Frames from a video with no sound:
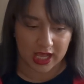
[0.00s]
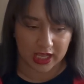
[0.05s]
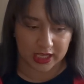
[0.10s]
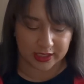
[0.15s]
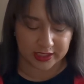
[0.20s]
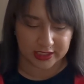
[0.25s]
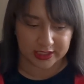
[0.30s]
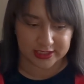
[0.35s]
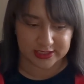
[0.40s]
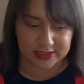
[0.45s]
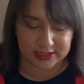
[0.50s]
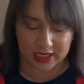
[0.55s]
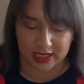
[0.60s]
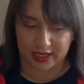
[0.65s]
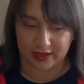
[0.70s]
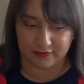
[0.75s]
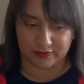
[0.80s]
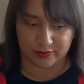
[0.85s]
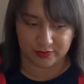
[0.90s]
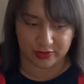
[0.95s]
Because I
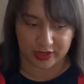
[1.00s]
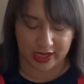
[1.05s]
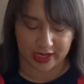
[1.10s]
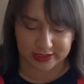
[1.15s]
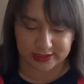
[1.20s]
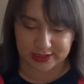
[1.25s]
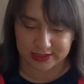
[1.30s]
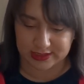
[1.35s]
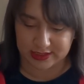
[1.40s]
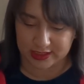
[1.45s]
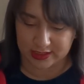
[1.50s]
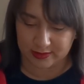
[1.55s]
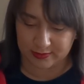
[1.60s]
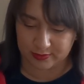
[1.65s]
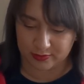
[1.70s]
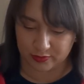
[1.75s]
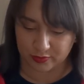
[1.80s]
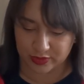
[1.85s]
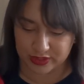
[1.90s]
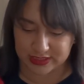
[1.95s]
haven't reacted to
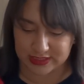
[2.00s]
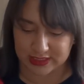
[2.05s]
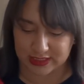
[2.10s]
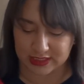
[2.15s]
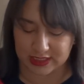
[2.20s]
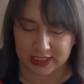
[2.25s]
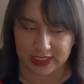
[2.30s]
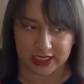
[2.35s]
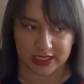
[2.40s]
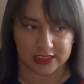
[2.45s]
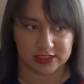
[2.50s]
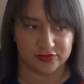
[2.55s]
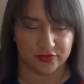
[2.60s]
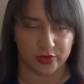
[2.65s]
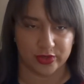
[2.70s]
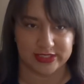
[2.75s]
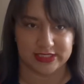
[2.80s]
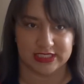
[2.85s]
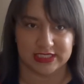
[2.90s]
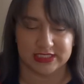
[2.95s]
him recently. His
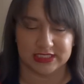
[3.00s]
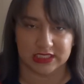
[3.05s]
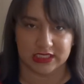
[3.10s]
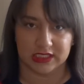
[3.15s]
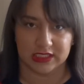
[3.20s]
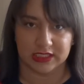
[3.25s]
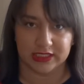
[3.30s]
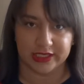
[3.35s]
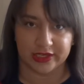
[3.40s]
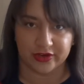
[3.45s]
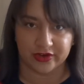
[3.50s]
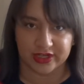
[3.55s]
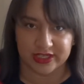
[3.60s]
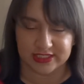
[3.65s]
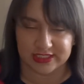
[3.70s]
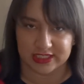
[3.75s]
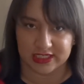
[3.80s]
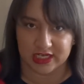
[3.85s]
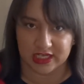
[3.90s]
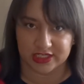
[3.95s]
voice is clear.
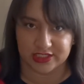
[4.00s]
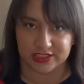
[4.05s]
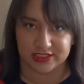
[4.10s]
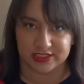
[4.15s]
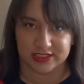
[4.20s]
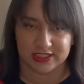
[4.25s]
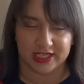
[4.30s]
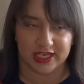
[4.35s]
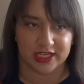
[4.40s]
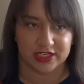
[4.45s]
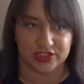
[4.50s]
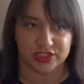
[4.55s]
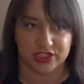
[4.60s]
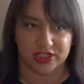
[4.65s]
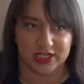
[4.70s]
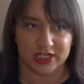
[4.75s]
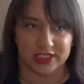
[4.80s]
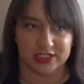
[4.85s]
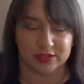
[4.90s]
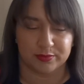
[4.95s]
His
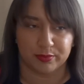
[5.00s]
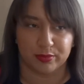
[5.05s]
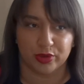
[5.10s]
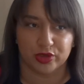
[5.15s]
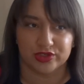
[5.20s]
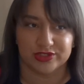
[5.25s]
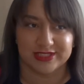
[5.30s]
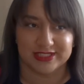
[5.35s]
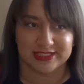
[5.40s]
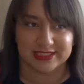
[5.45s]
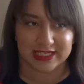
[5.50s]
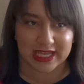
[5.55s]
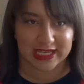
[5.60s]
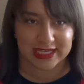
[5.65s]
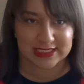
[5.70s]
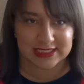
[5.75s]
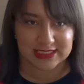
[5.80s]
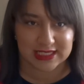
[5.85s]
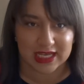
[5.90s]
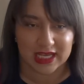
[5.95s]
enunciation is
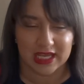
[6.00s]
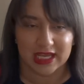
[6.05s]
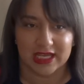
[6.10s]
precise.